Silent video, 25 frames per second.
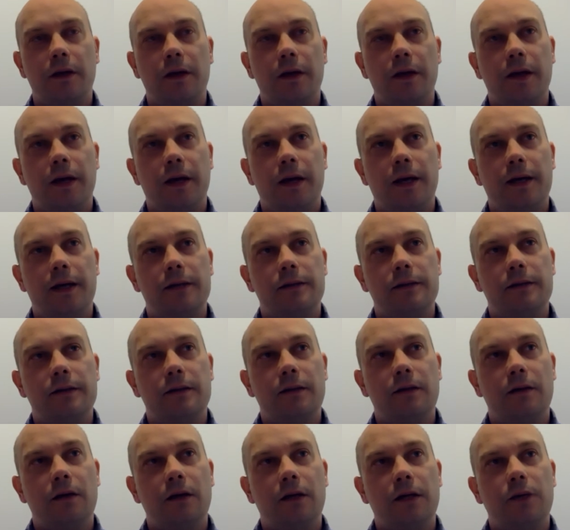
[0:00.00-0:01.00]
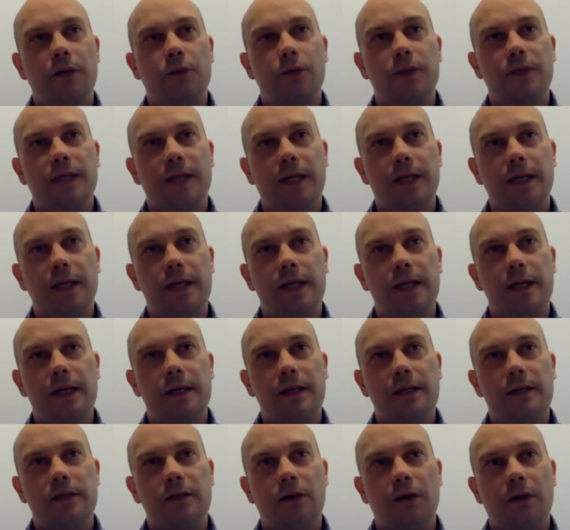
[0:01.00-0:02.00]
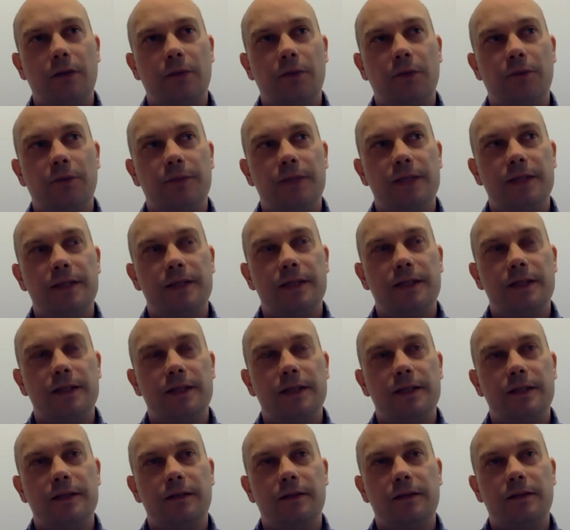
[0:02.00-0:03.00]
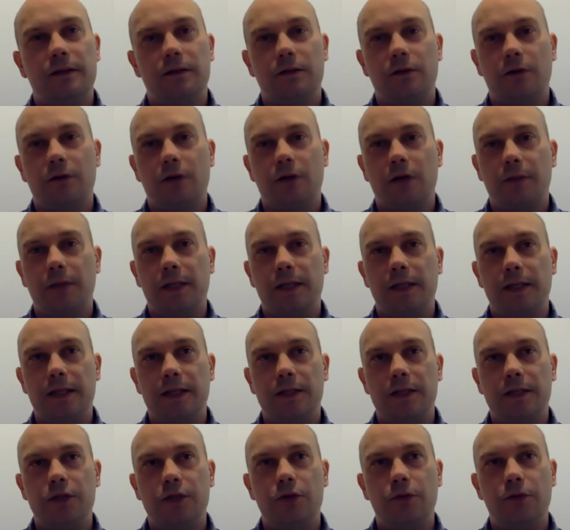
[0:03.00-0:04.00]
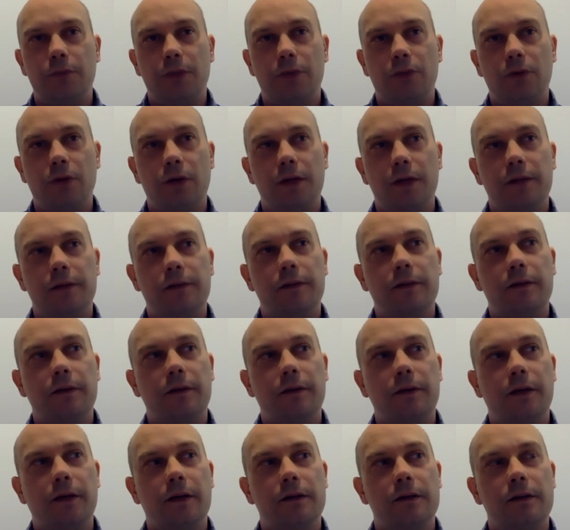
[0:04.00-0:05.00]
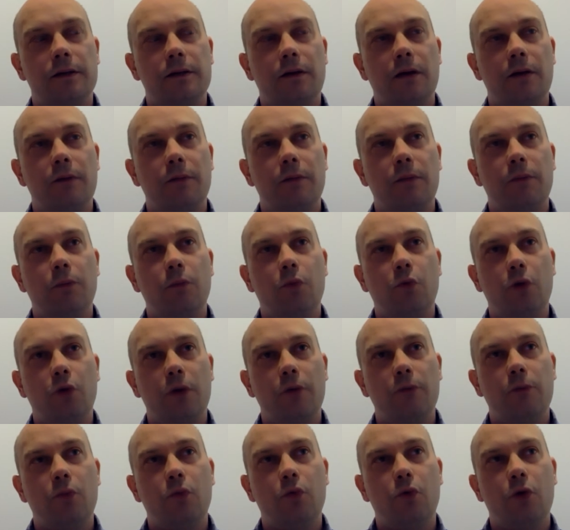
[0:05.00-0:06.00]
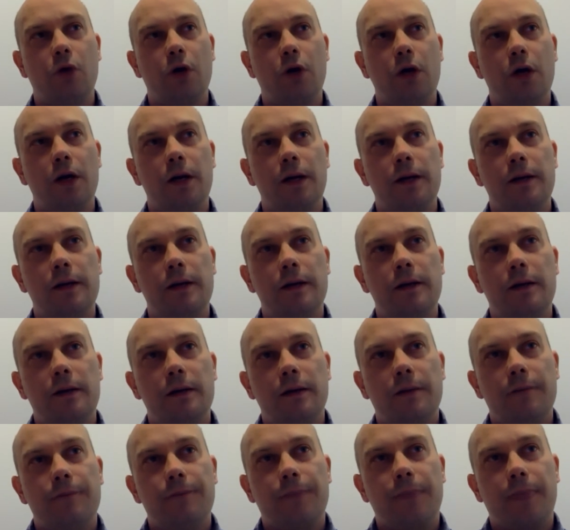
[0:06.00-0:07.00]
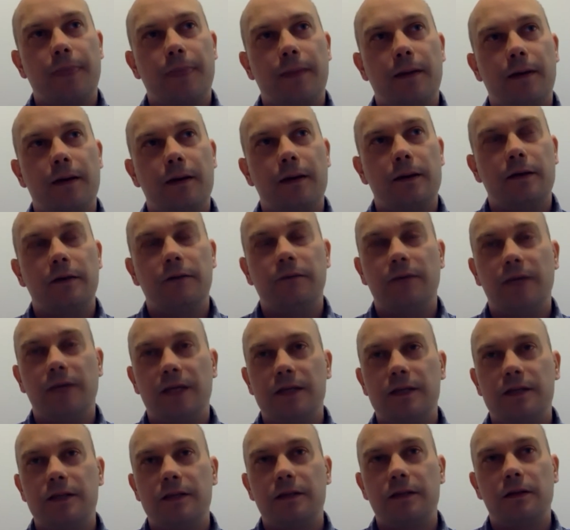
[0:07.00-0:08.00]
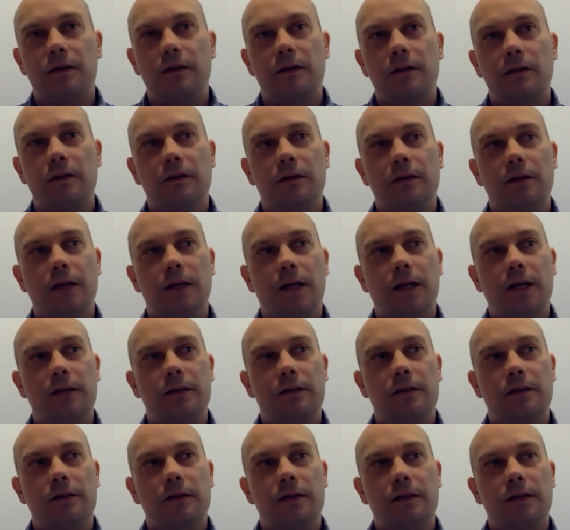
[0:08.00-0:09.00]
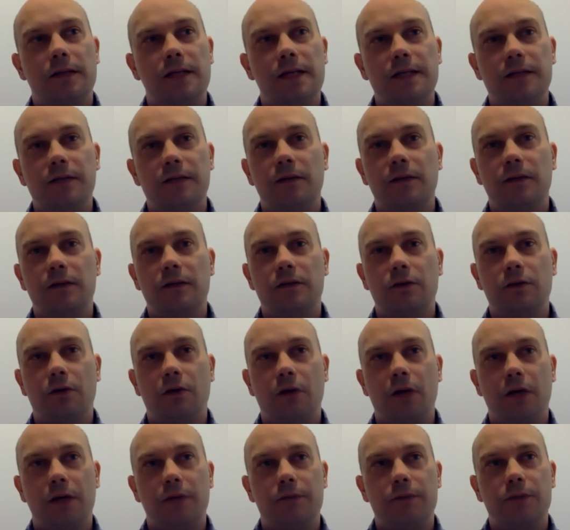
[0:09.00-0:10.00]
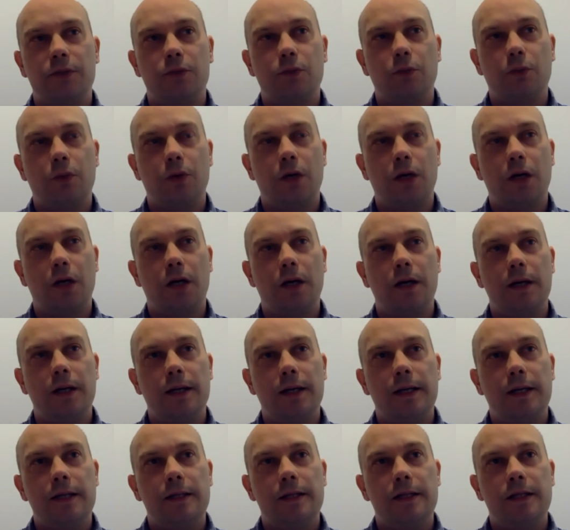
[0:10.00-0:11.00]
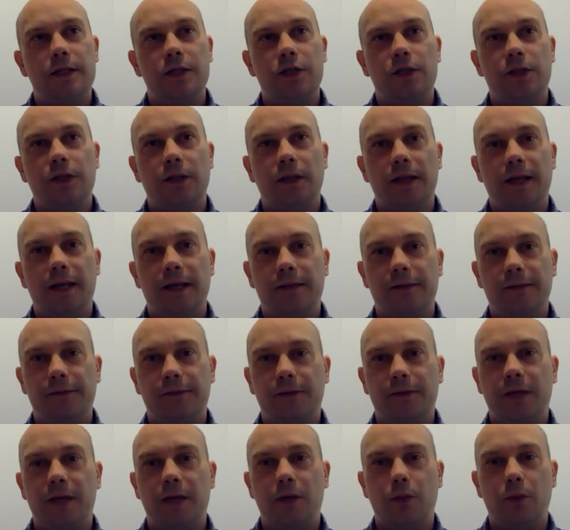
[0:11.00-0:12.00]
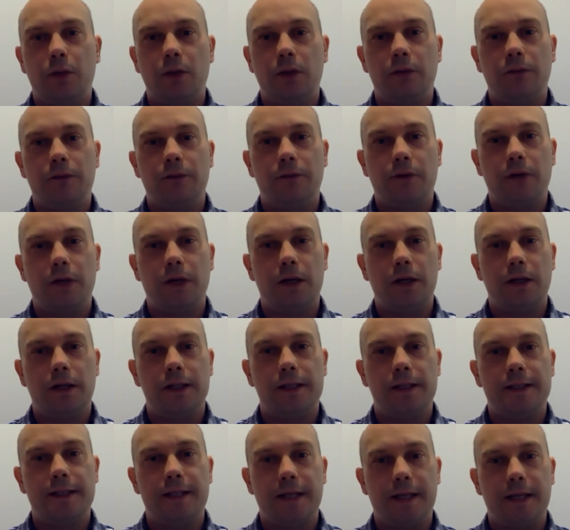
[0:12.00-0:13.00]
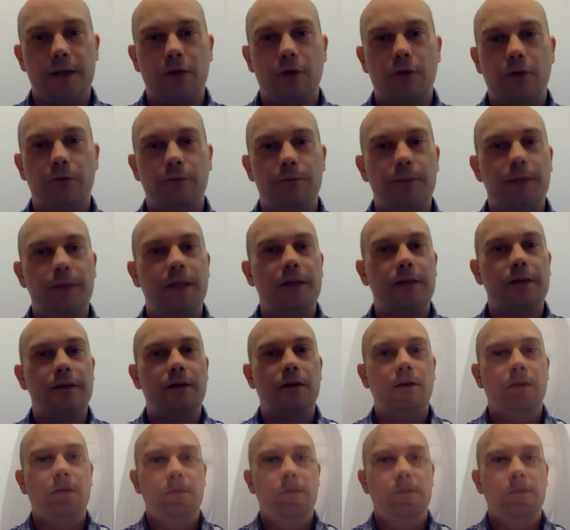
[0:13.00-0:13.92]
And like with any type of business, the timing needs to be right. And I'm more and more convinced that these are the times where digital healthcare will finally take off big time.